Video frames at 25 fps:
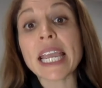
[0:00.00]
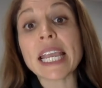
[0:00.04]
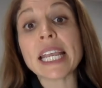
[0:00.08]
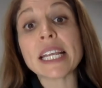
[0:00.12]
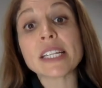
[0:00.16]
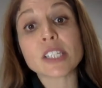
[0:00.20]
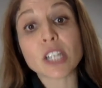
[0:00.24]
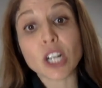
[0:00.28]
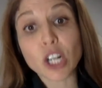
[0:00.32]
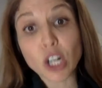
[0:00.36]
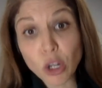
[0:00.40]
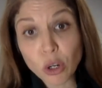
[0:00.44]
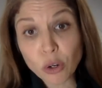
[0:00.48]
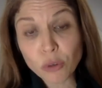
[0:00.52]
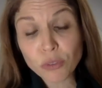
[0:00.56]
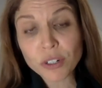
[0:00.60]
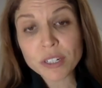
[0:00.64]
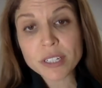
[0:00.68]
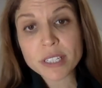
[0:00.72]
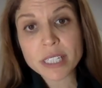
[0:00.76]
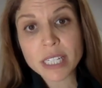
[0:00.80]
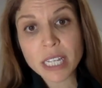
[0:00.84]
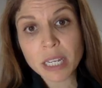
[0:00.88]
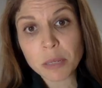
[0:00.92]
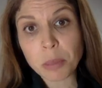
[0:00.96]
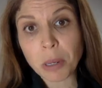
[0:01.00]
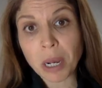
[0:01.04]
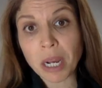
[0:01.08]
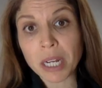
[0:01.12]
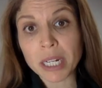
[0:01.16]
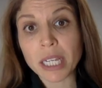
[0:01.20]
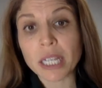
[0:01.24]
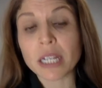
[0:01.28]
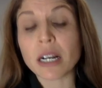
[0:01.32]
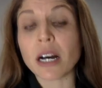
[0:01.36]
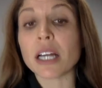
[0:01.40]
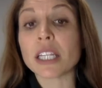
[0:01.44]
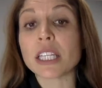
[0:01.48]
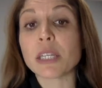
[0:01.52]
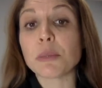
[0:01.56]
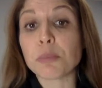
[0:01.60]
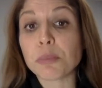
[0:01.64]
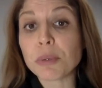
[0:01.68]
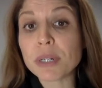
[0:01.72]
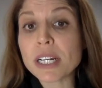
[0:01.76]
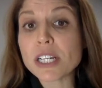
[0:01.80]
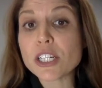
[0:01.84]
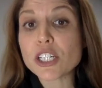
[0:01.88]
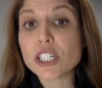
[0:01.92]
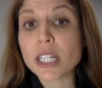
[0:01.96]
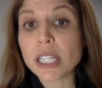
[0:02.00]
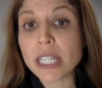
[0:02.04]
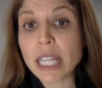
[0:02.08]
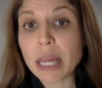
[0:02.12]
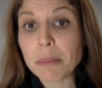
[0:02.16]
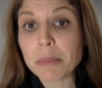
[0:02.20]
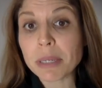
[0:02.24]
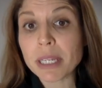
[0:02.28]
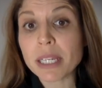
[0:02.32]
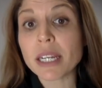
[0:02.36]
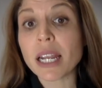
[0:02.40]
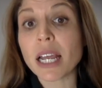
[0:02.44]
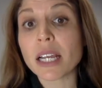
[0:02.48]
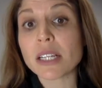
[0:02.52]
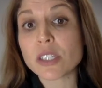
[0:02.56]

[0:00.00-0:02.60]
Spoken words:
is our overseeing body called the British Columbian